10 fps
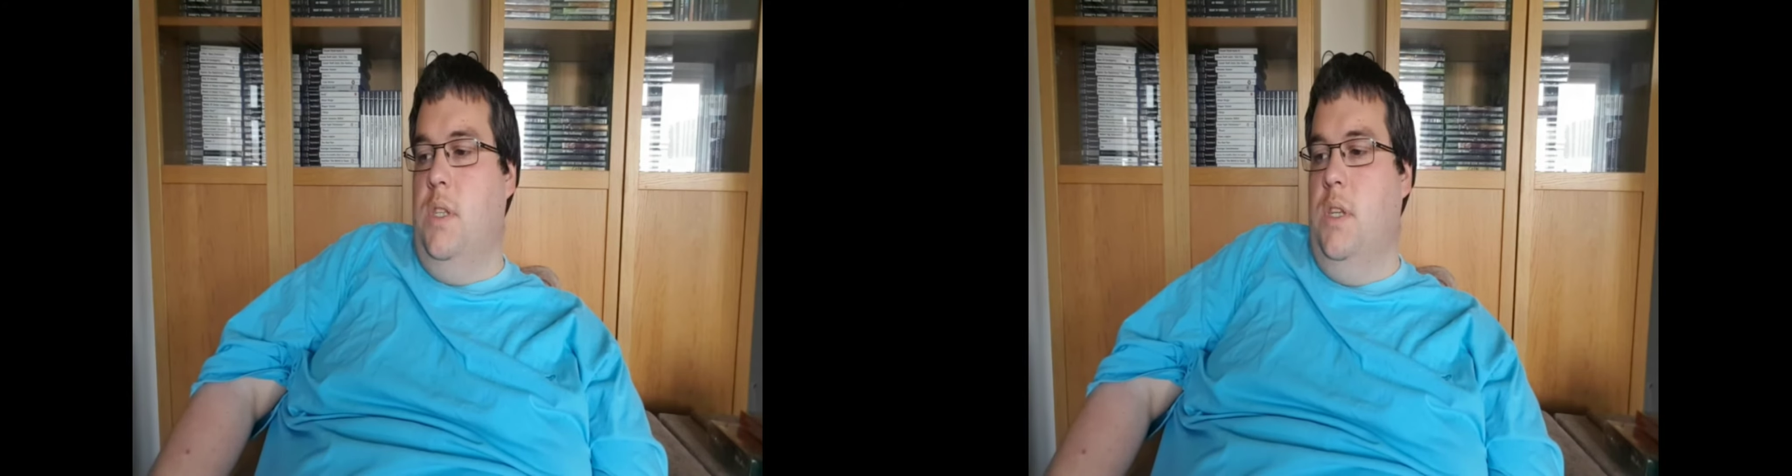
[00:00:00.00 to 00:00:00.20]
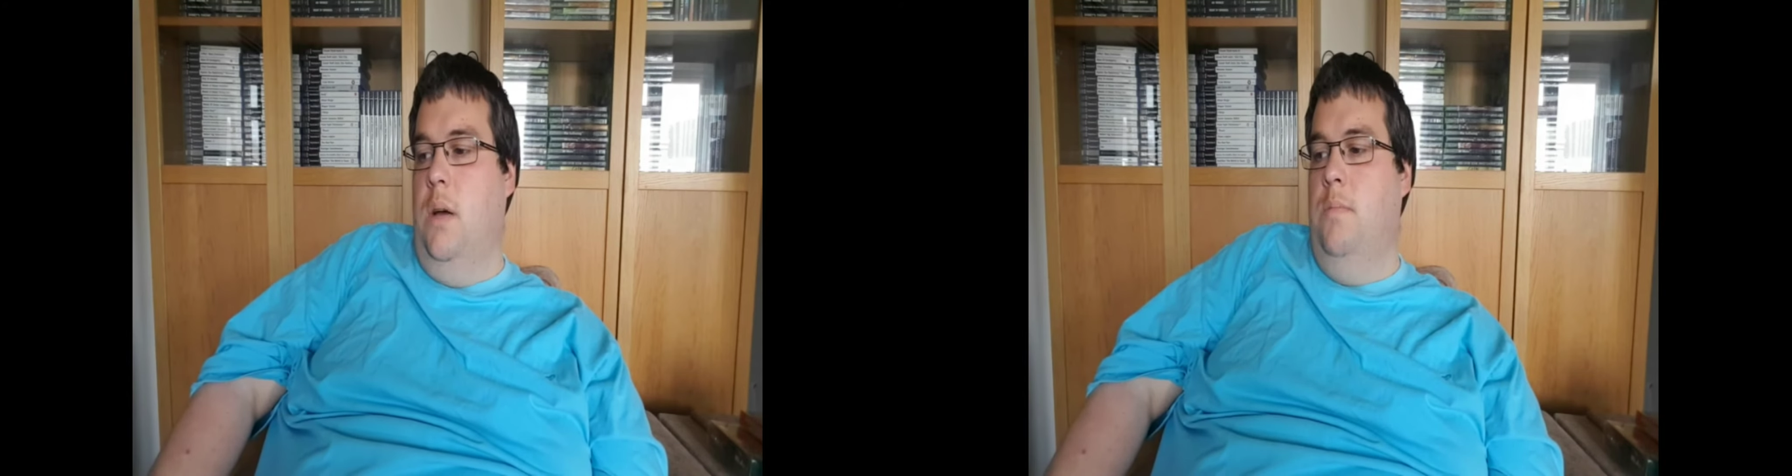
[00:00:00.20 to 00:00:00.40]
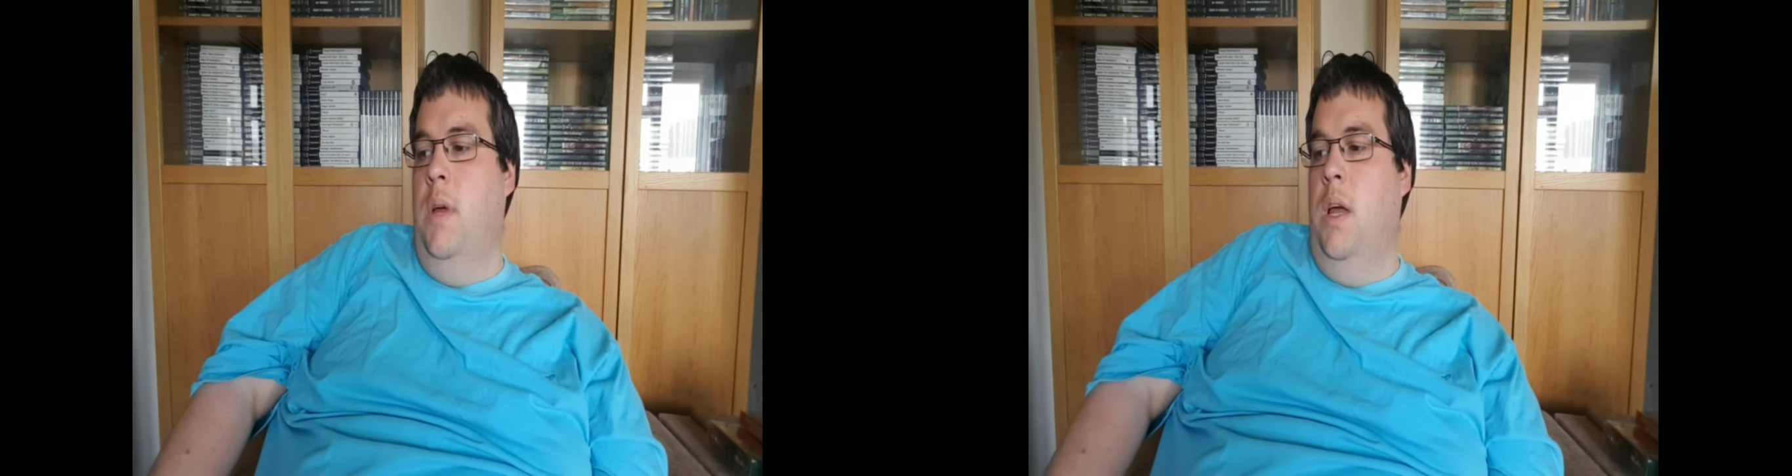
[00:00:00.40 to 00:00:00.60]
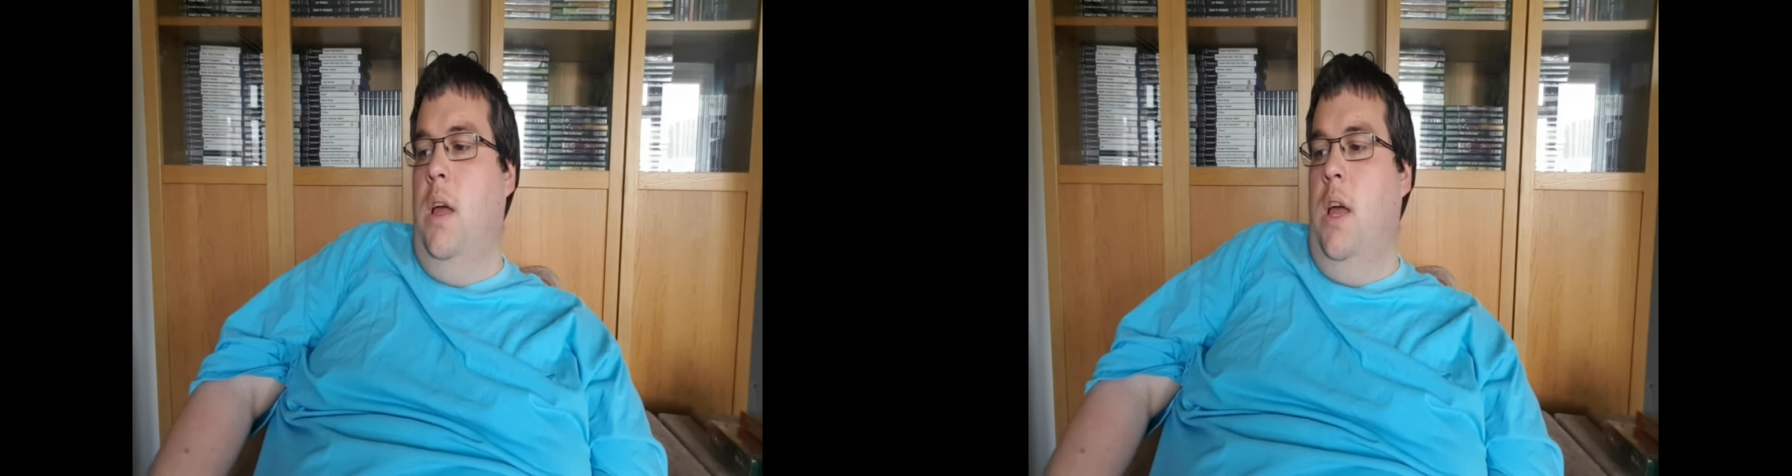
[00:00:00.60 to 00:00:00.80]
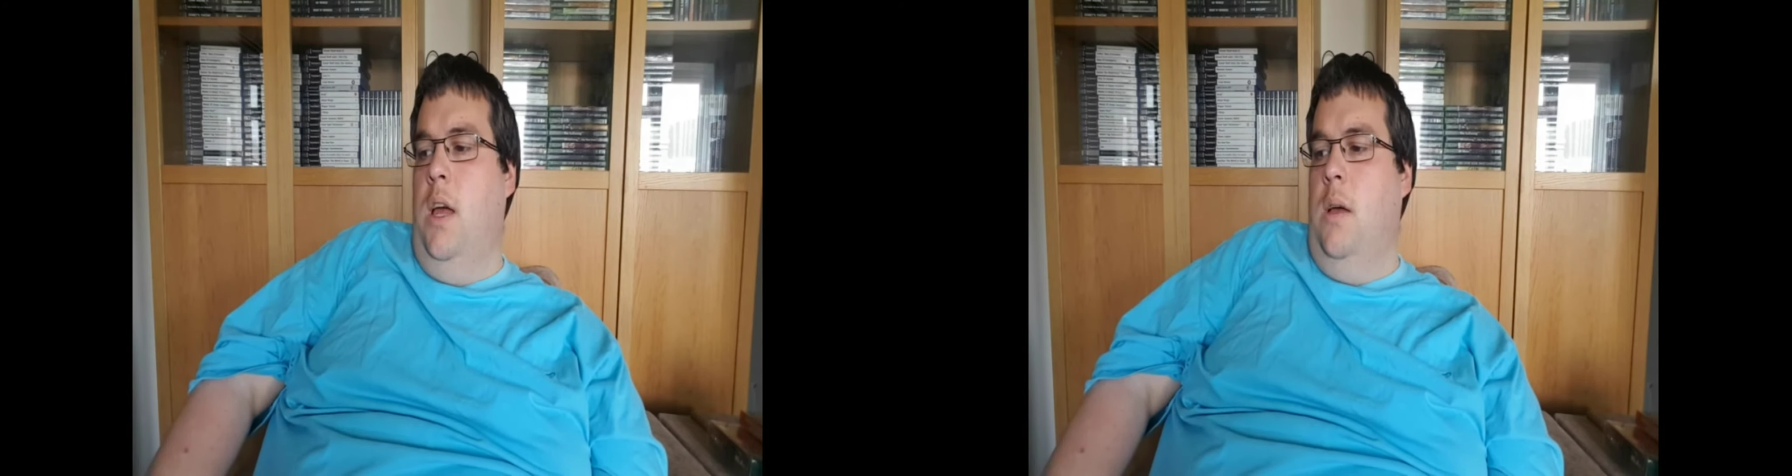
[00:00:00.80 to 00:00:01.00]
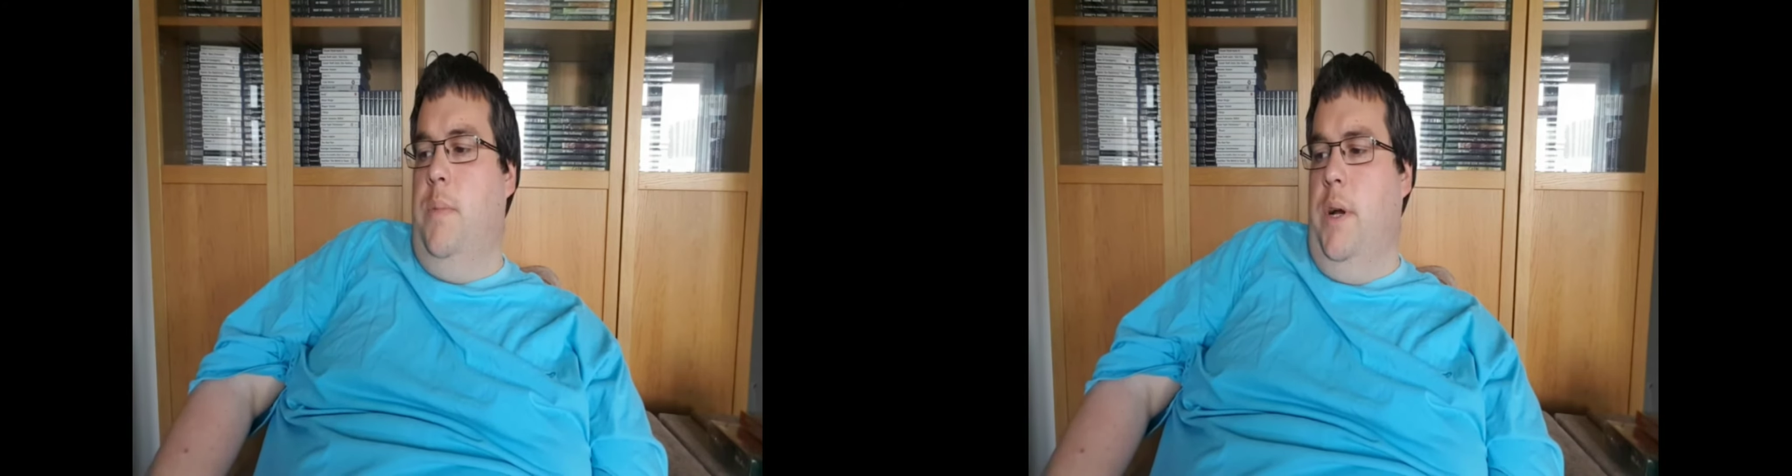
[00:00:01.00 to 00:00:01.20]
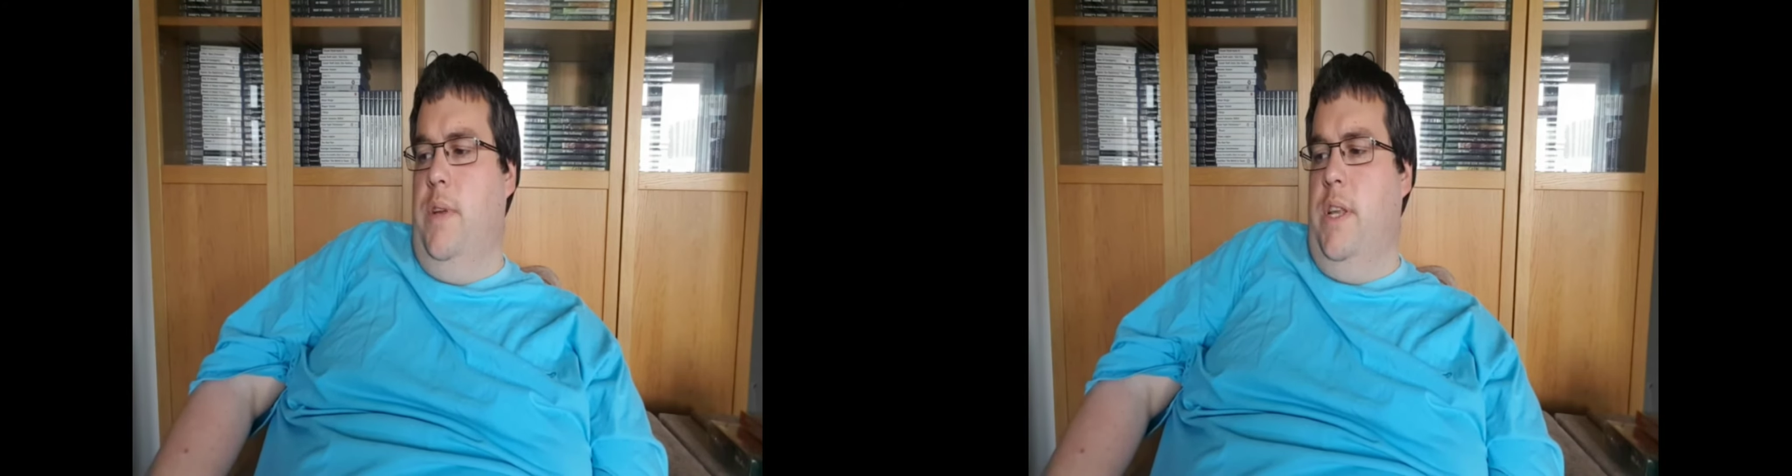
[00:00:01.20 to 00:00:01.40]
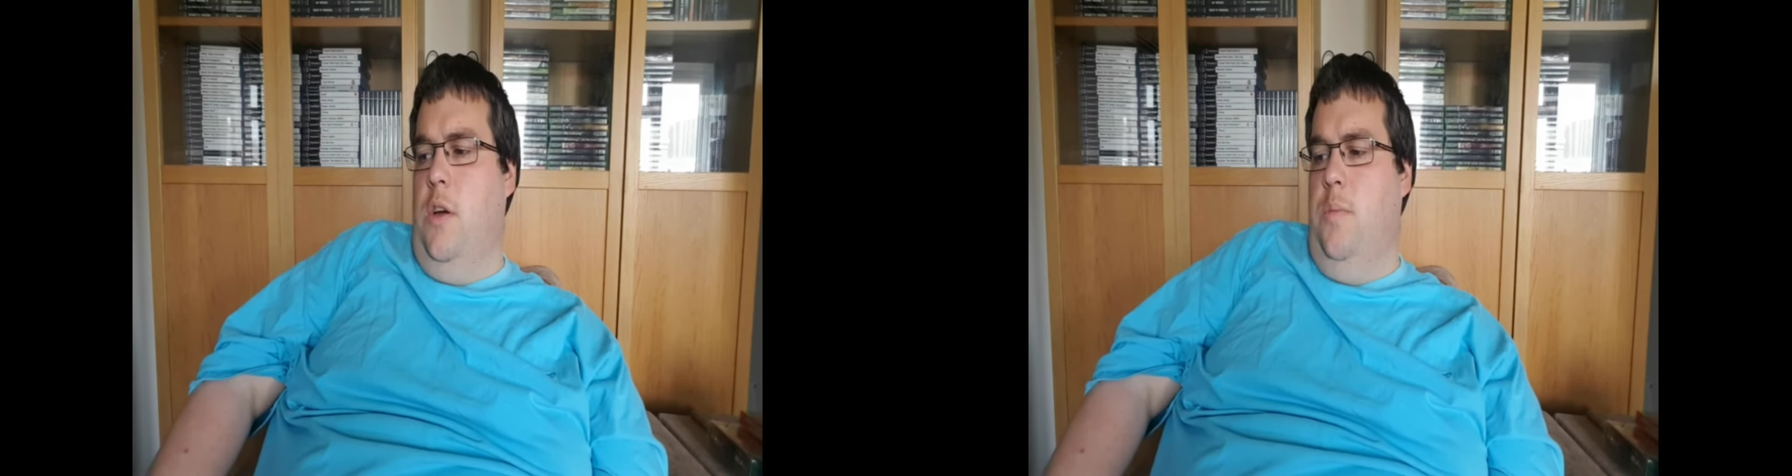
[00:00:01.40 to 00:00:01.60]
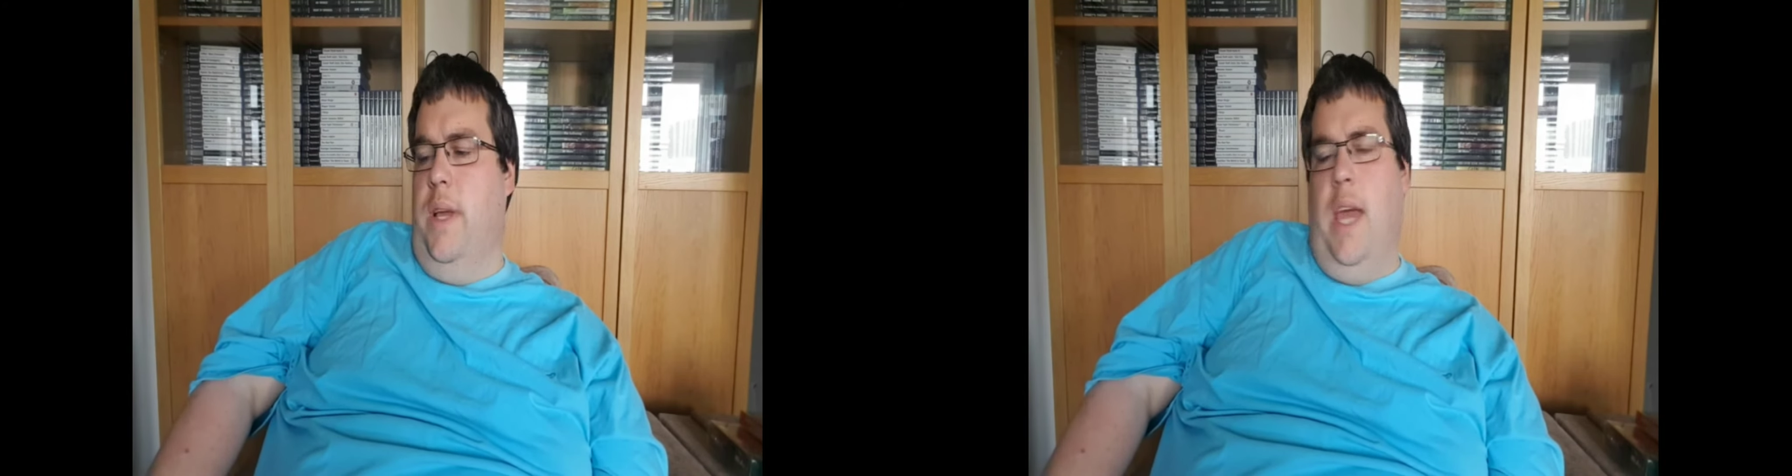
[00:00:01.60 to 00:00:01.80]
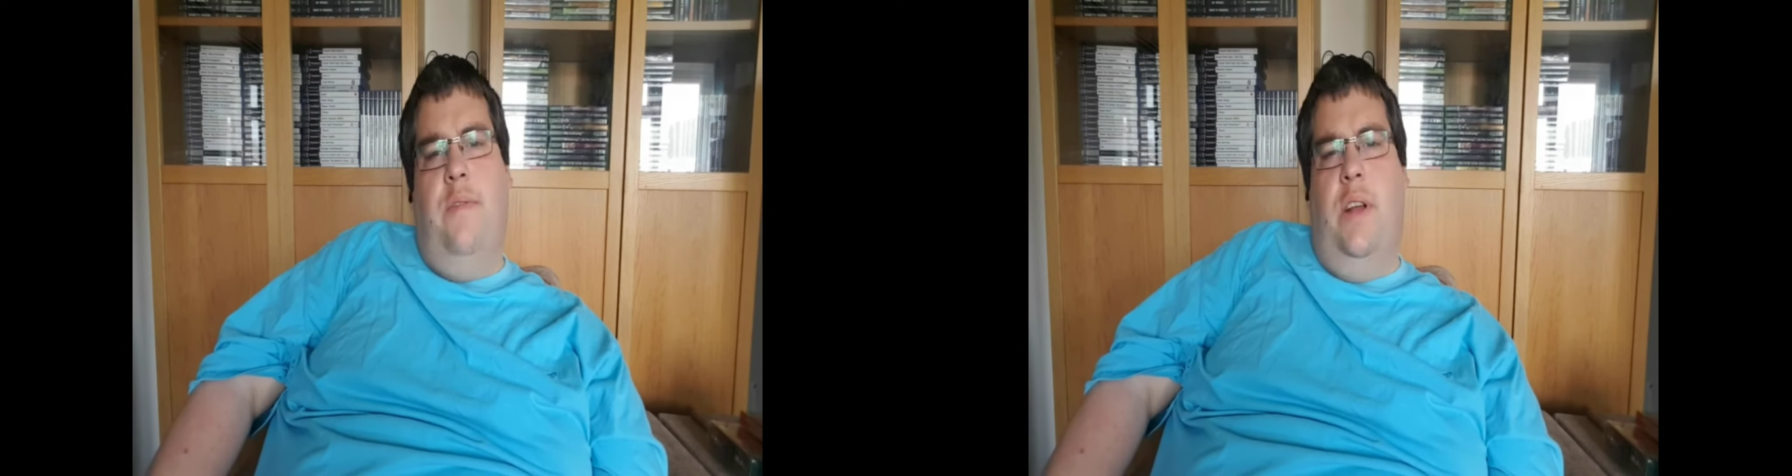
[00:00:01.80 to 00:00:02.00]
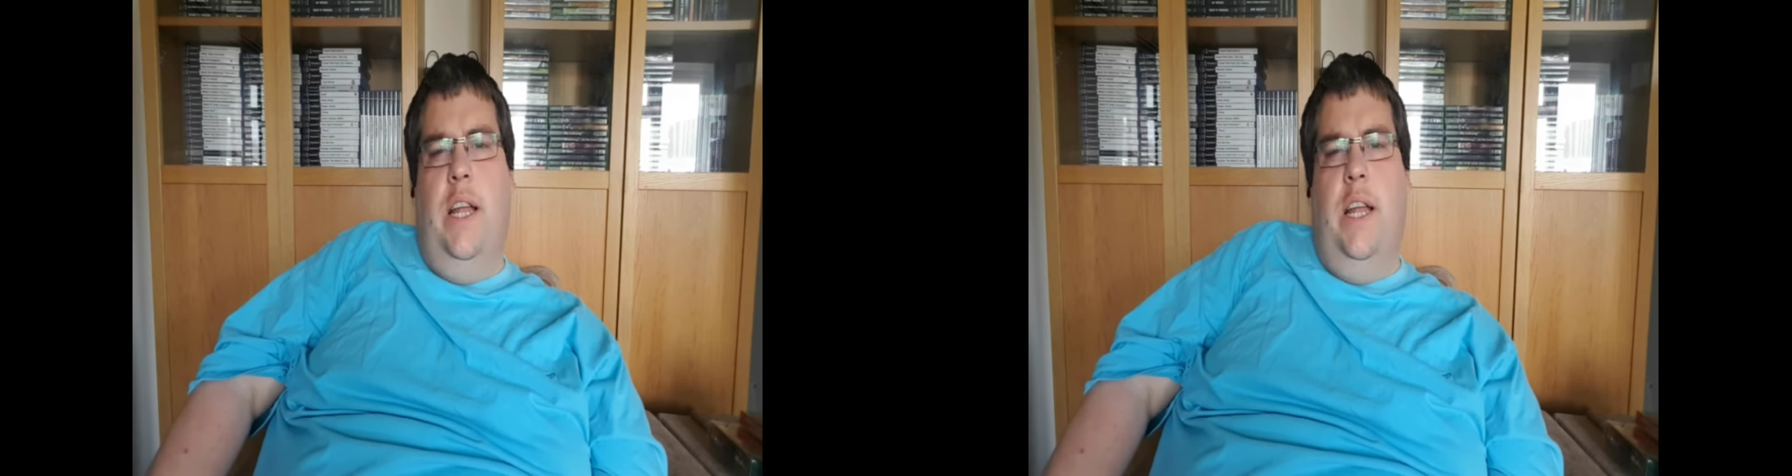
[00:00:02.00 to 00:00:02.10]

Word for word: Um, but I really hope I gave a